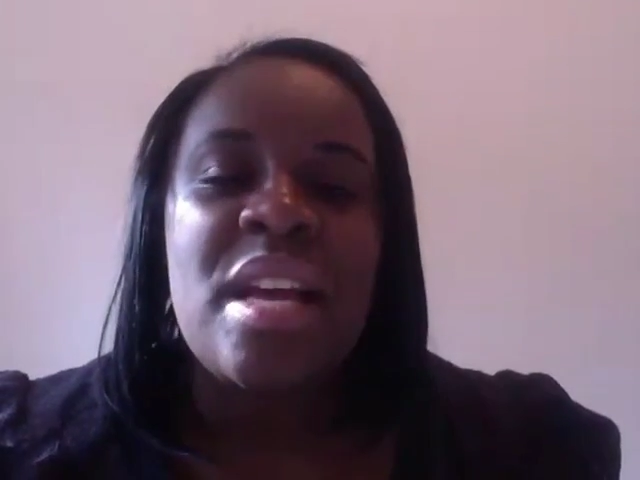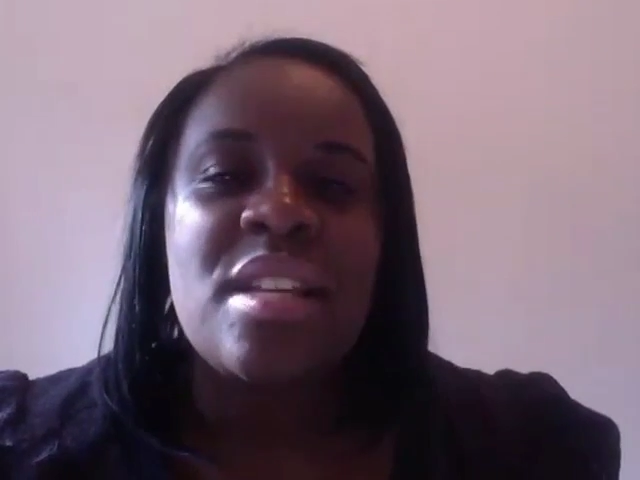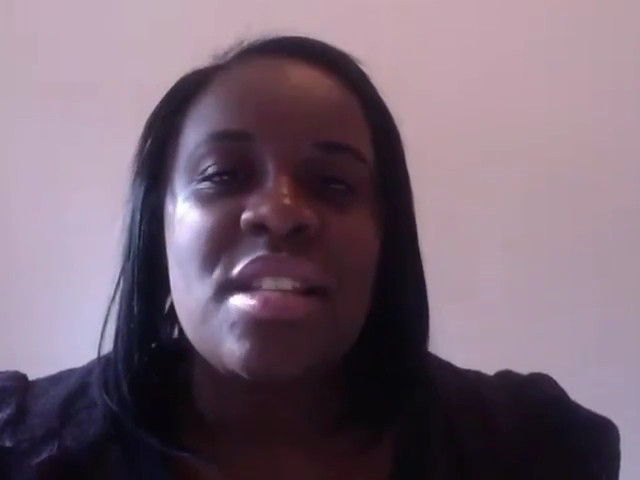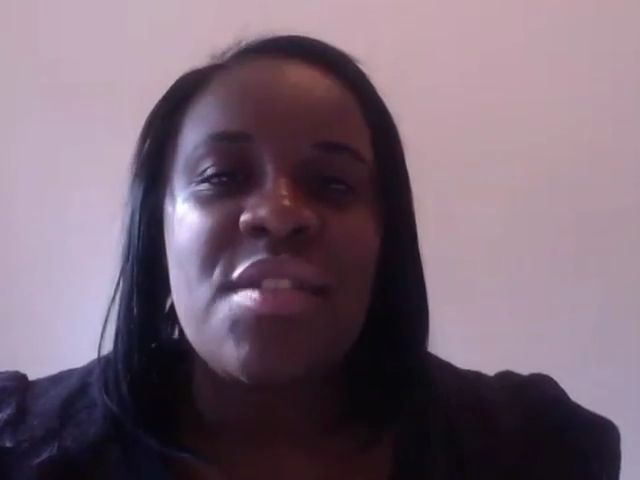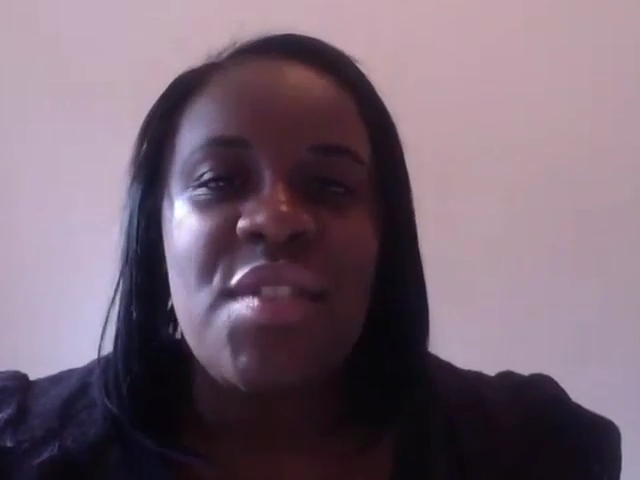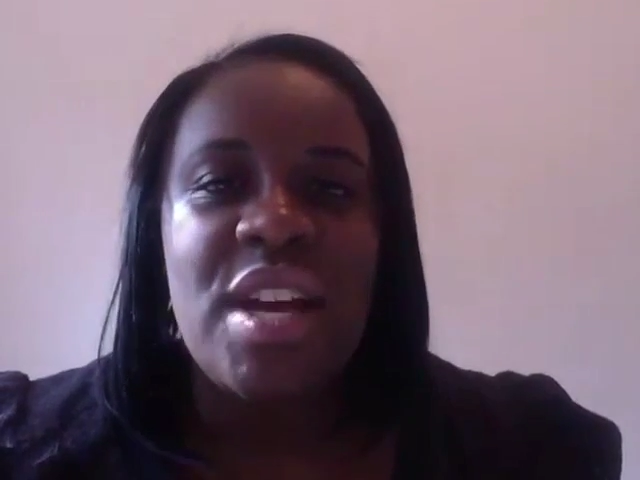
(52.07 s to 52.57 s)

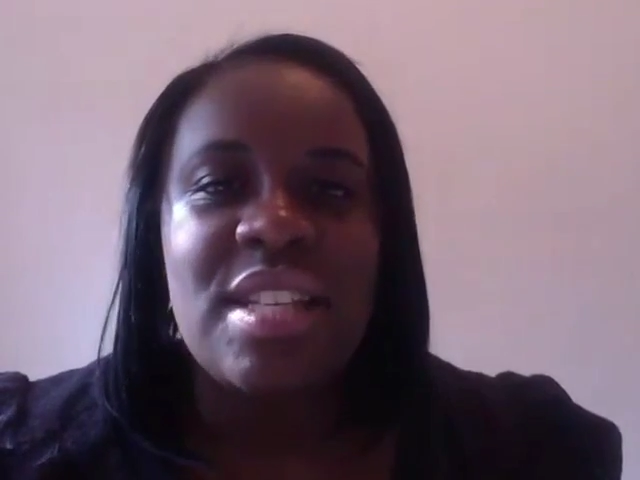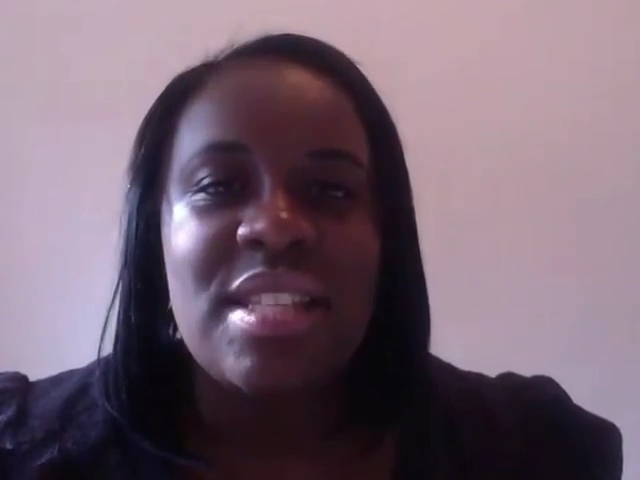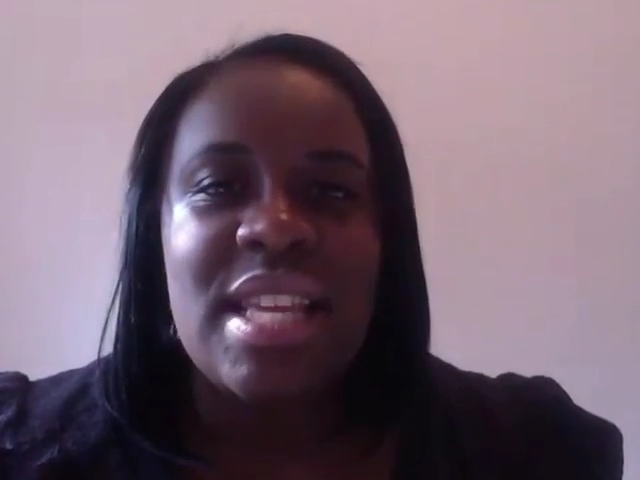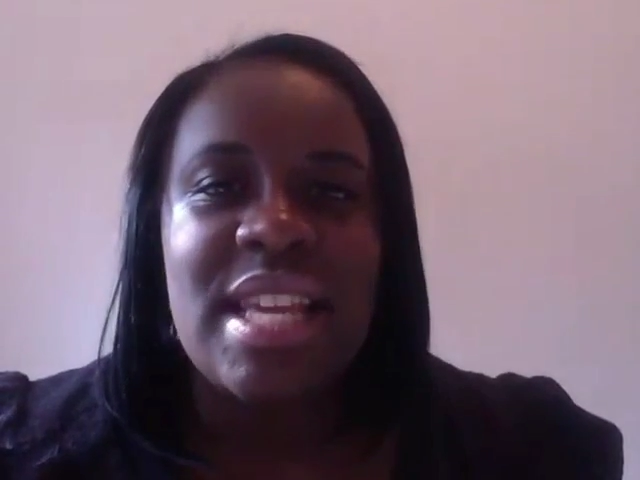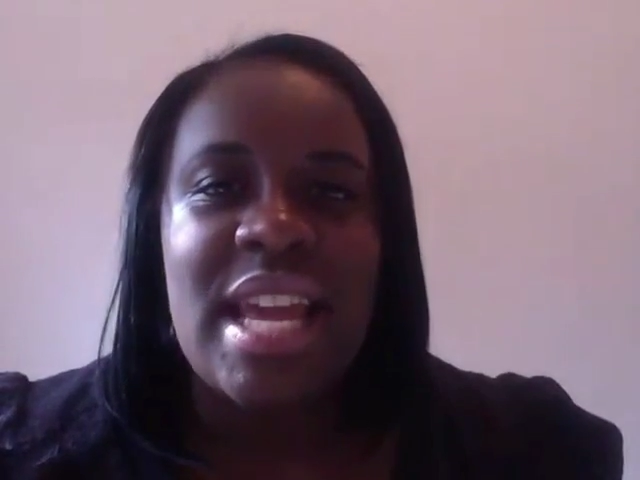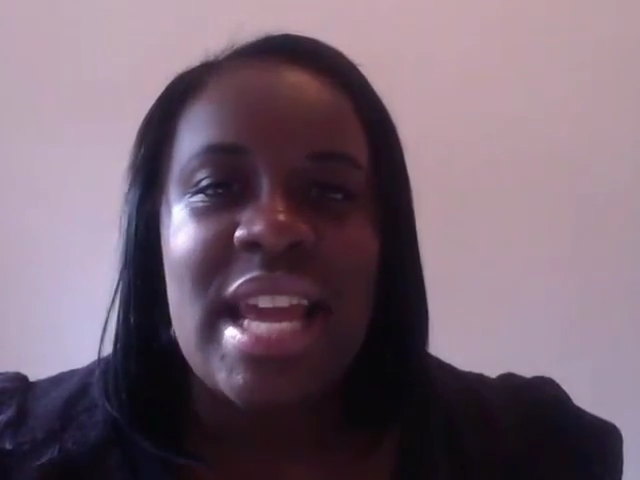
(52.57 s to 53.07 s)
So the first
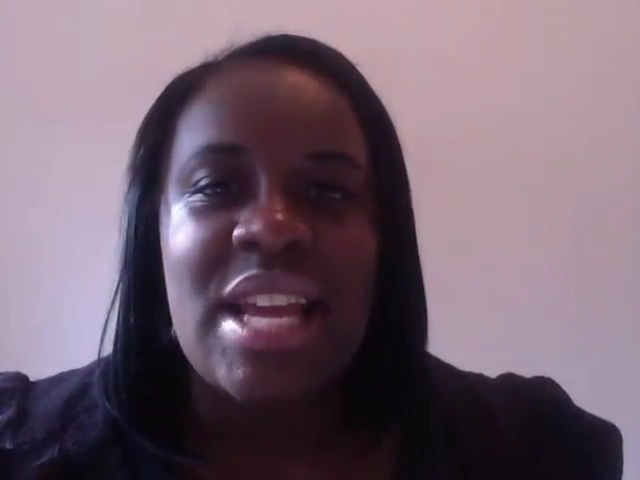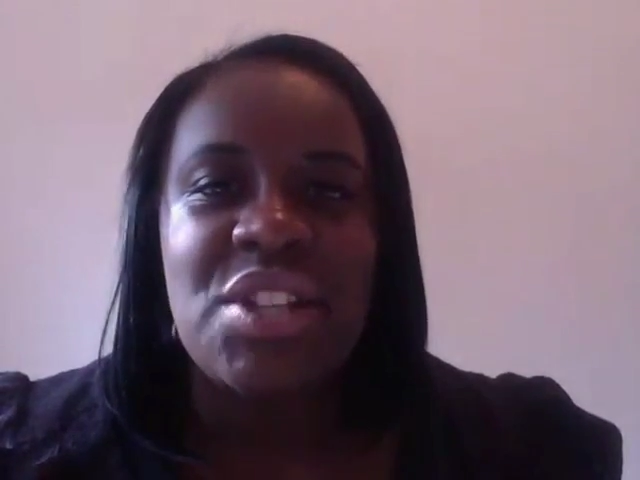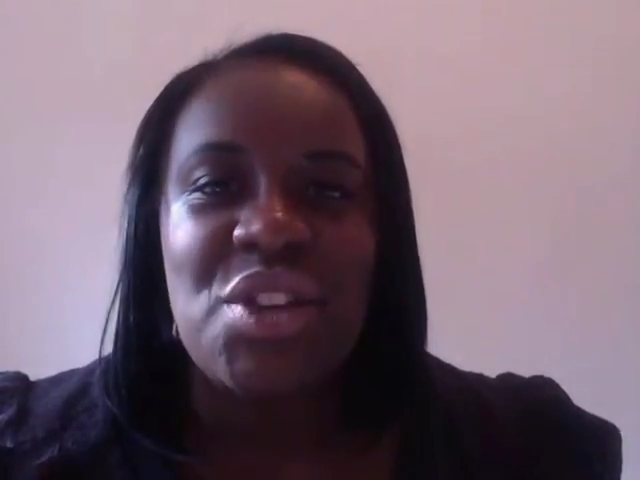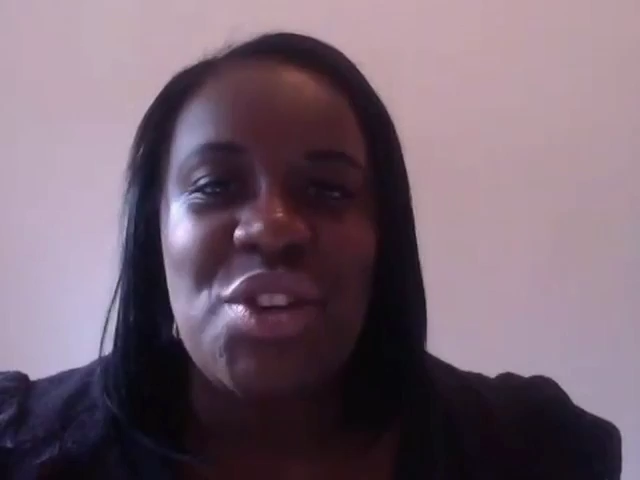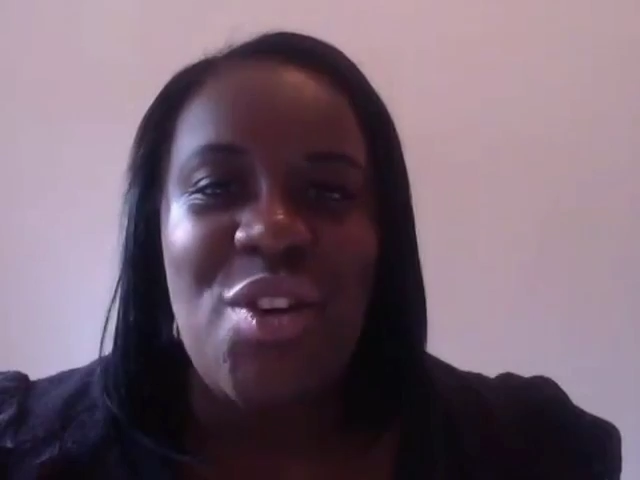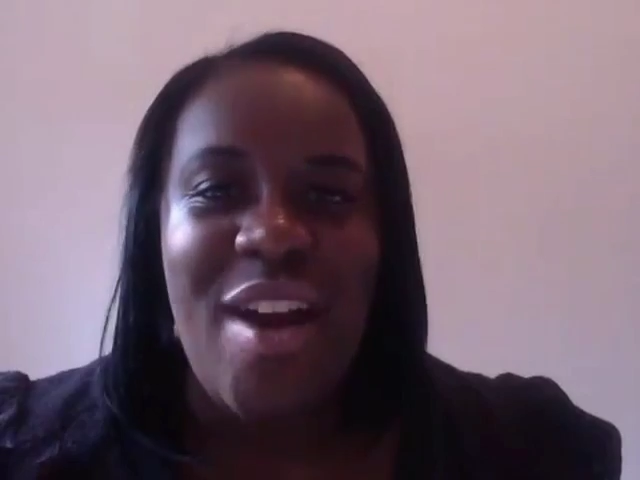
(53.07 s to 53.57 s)
thing
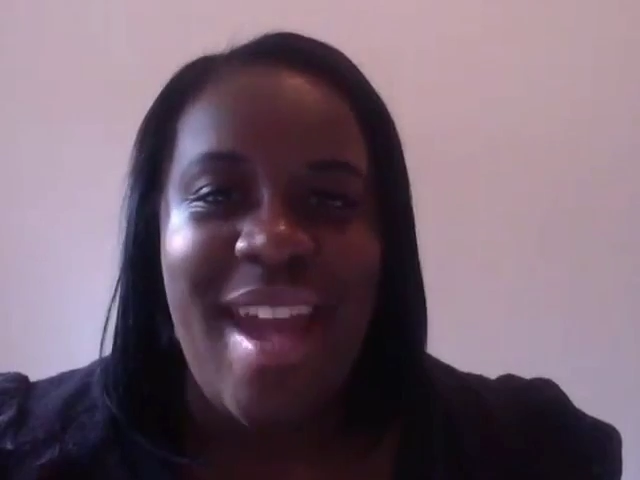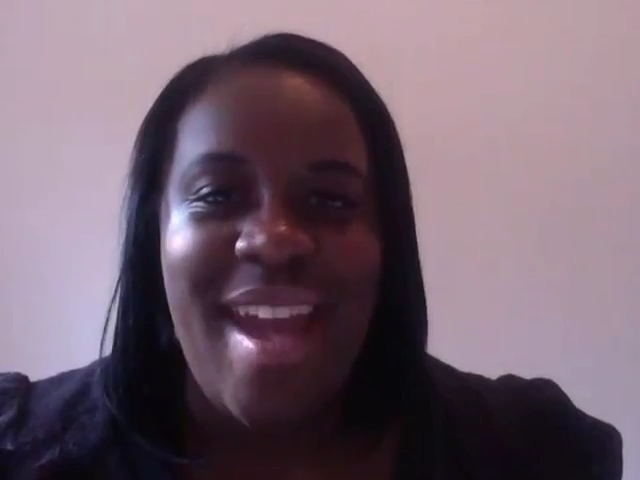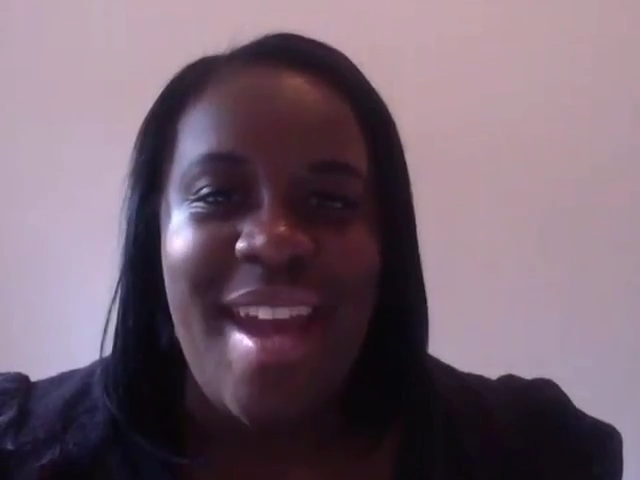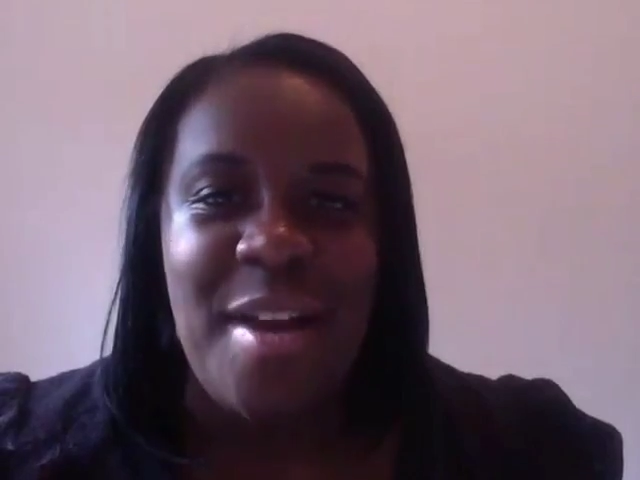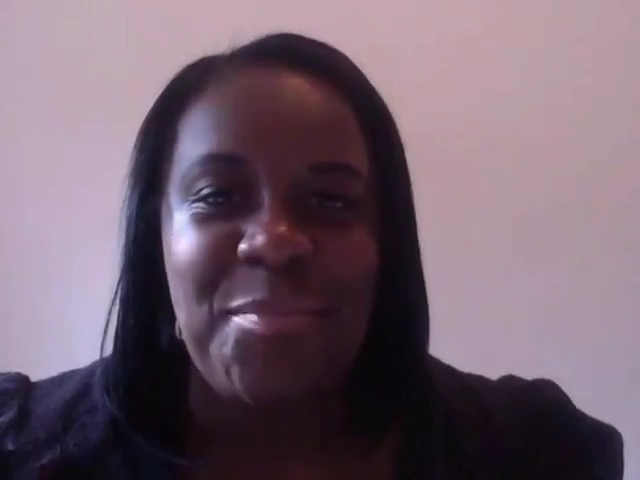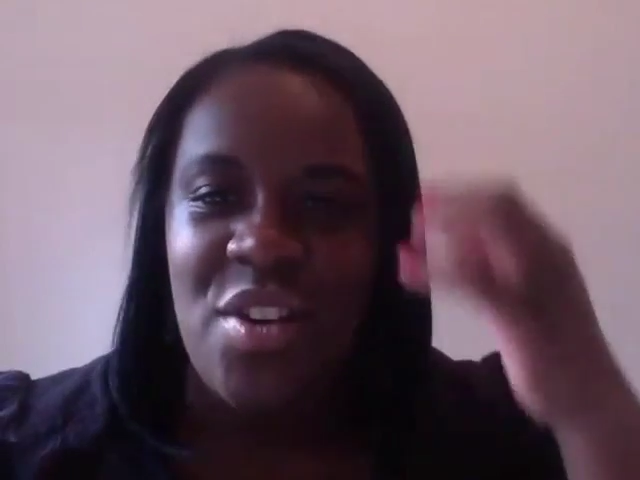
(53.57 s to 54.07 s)
is your hair.